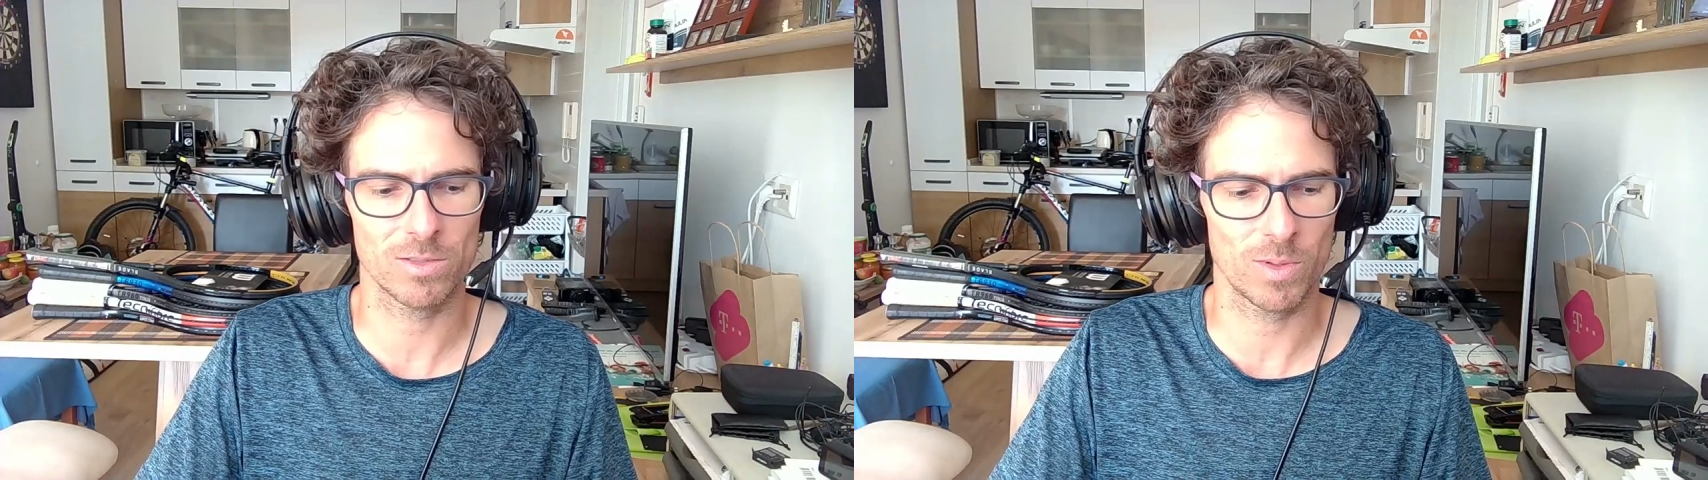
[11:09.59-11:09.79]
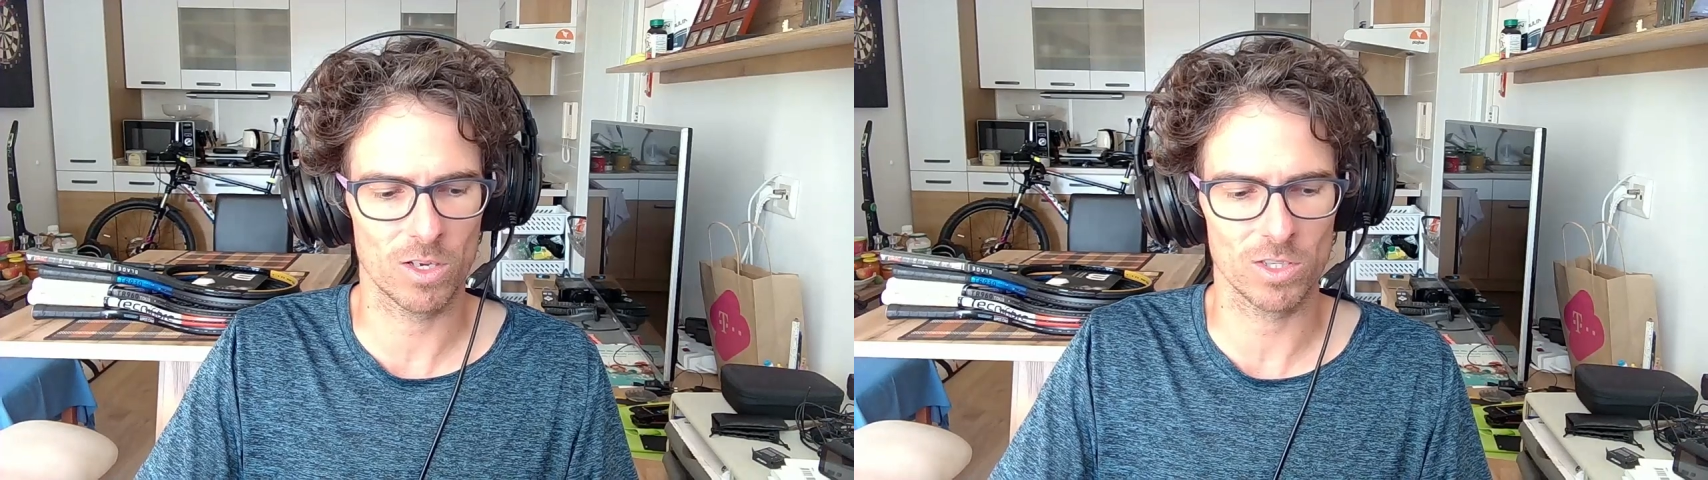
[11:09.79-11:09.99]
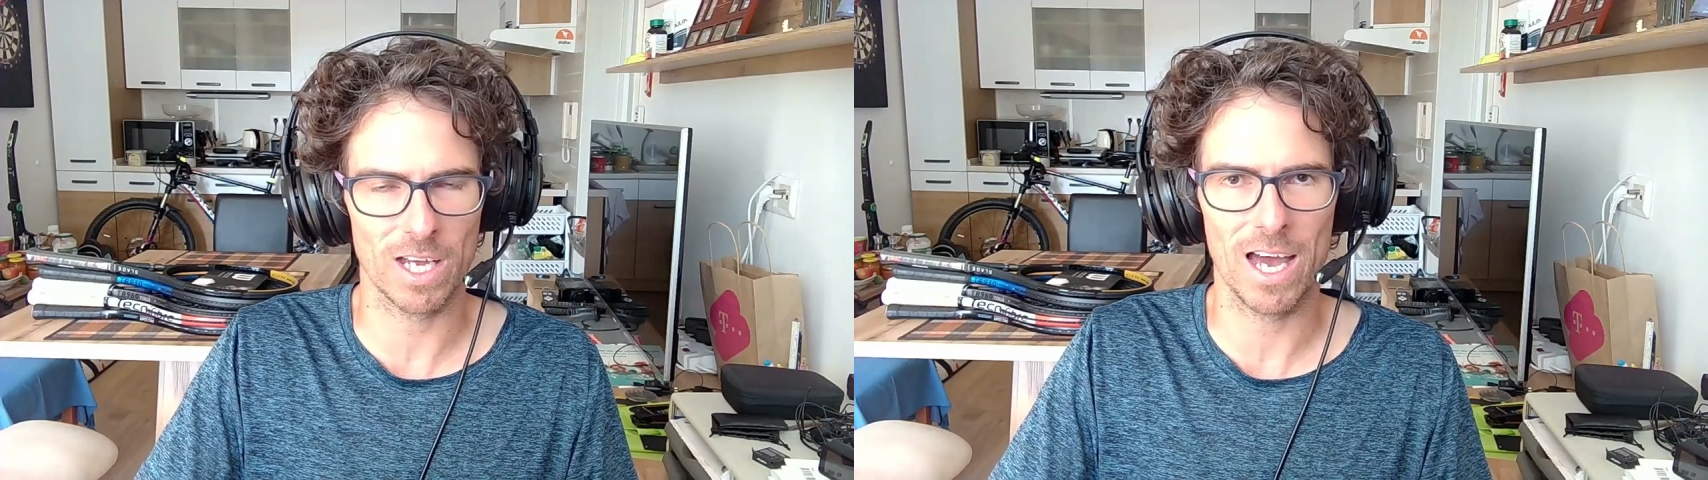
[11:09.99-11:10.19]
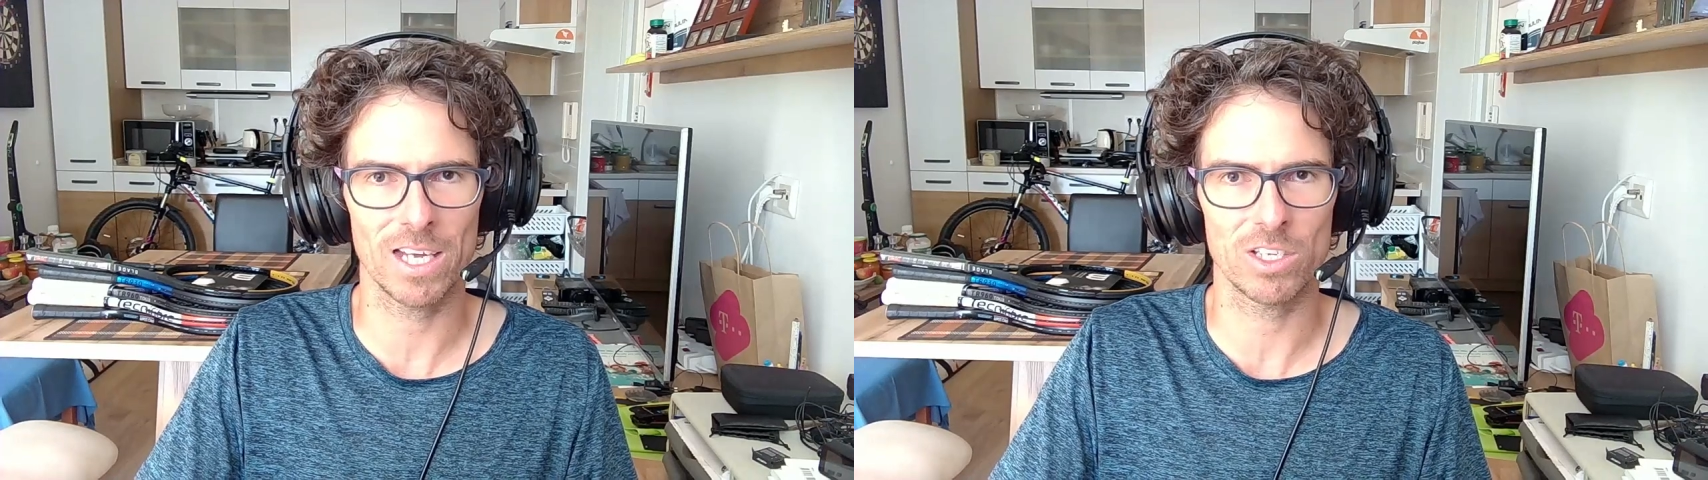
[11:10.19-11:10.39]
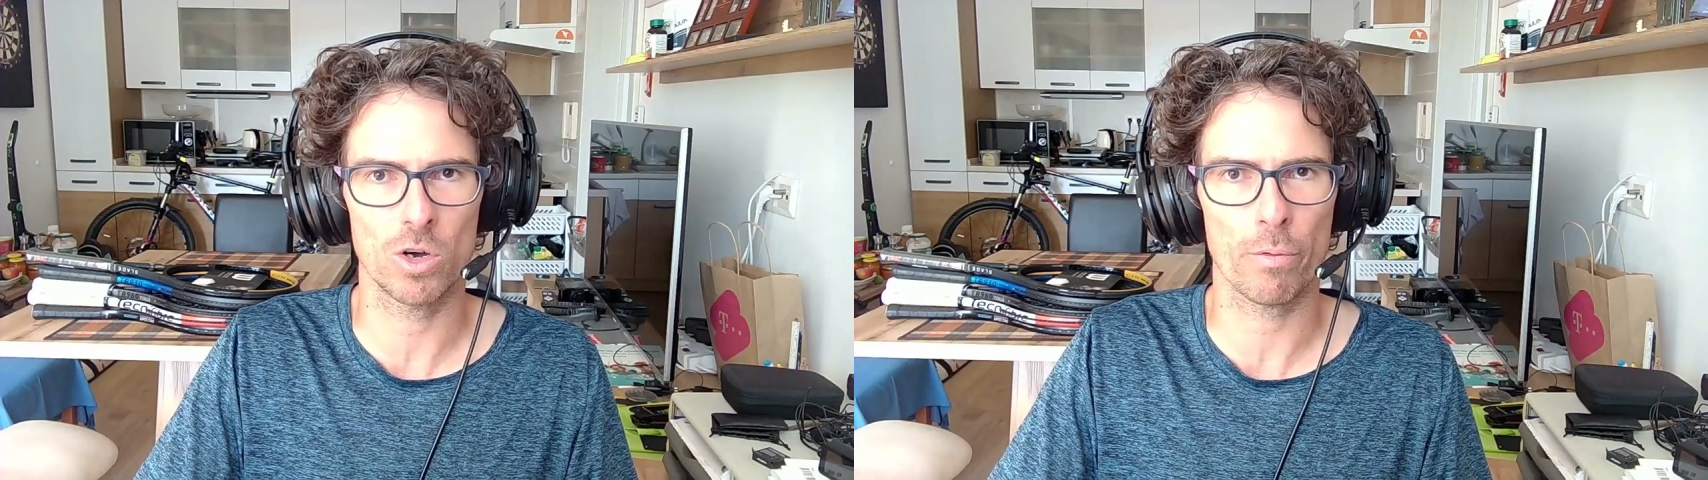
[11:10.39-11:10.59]
Because
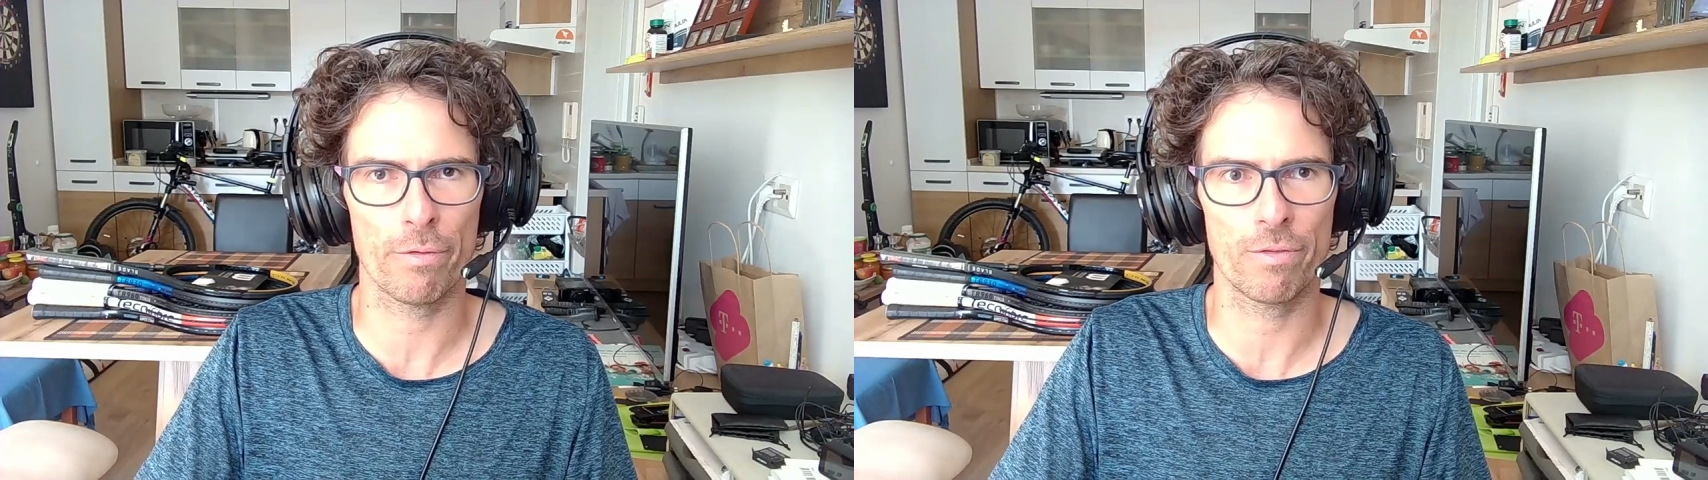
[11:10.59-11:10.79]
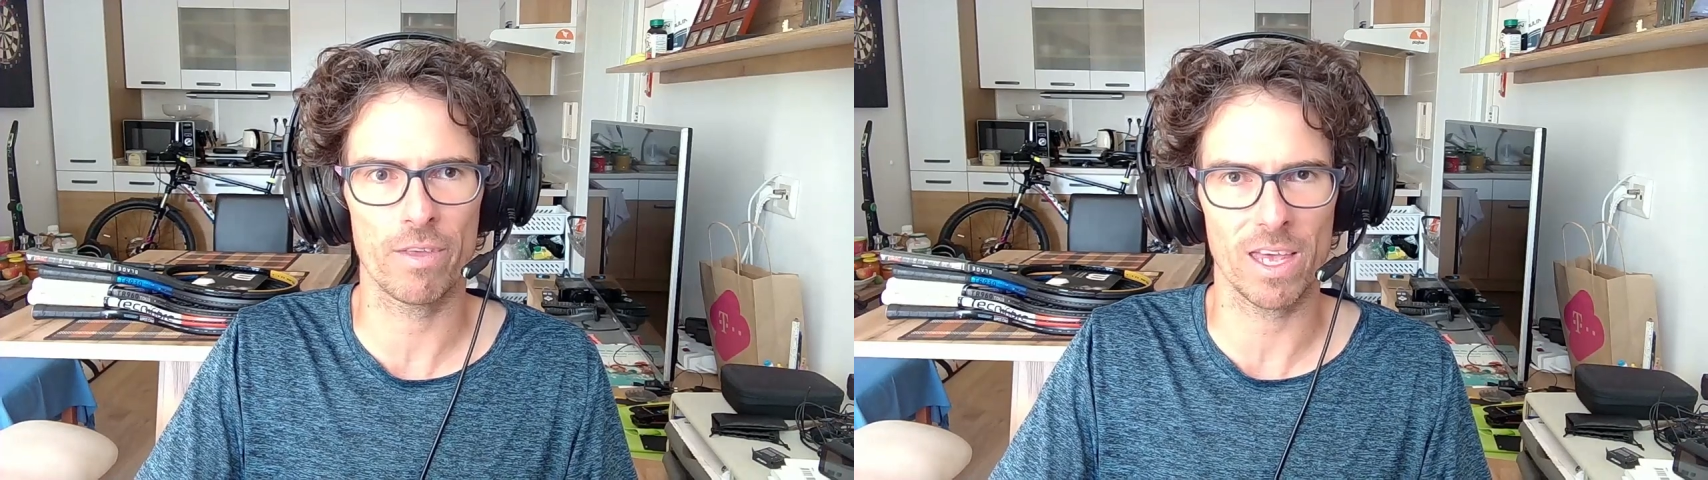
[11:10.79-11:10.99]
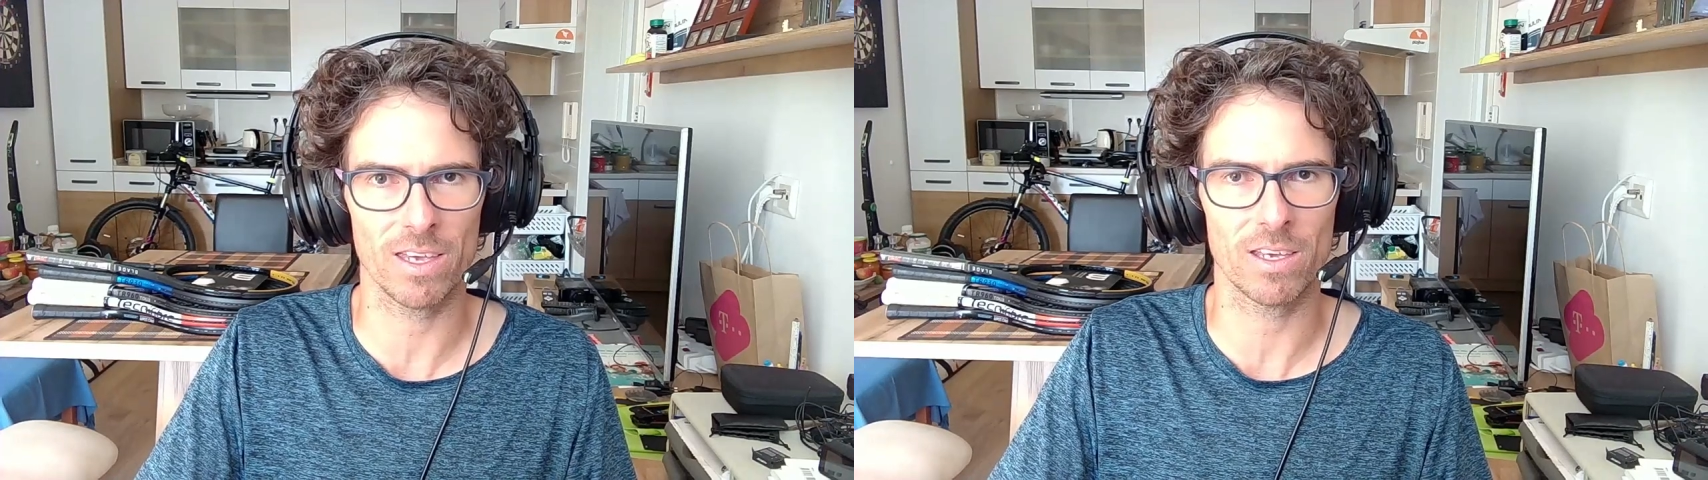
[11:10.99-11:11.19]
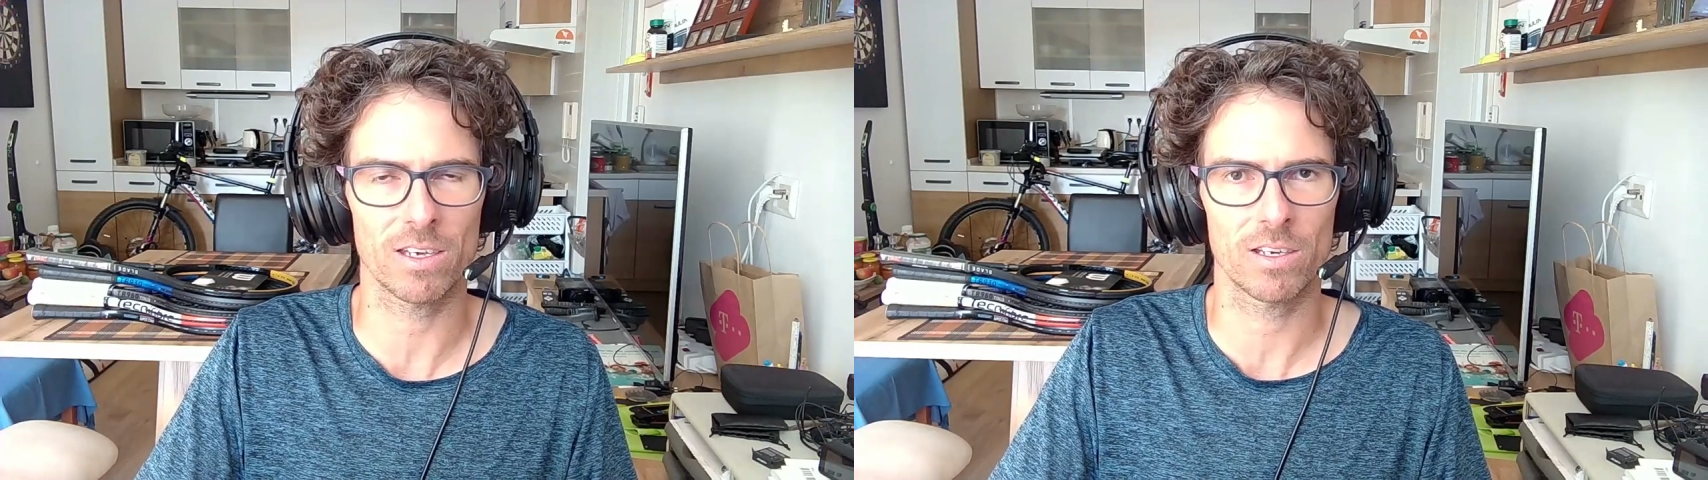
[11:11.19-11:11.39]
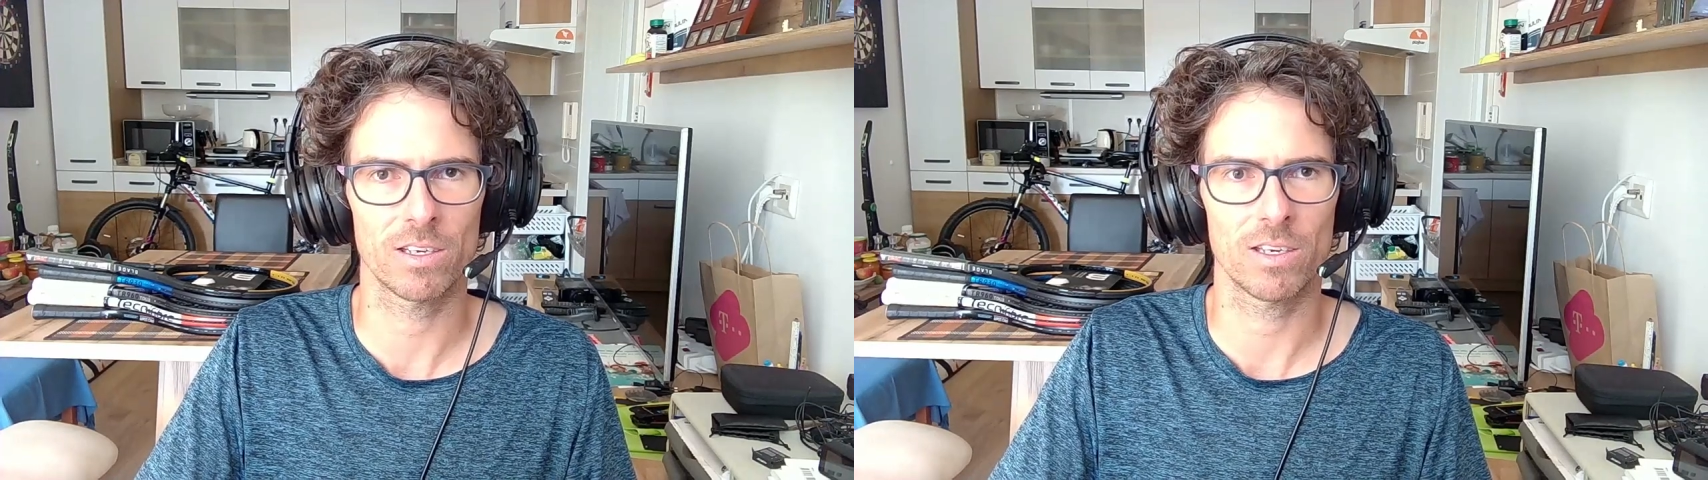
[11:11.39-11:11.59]
I don't think